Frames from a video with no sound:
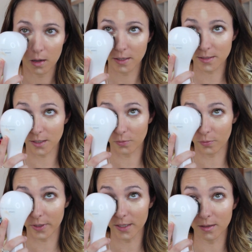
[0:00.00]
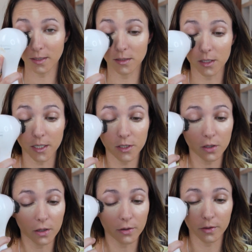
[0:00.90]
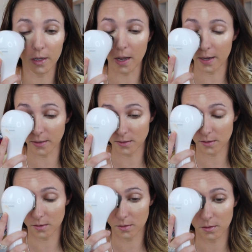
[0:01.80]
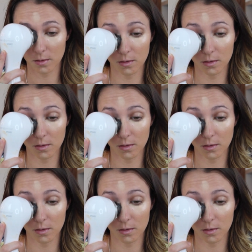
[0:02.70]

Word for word: It's like really gentle under the eye too.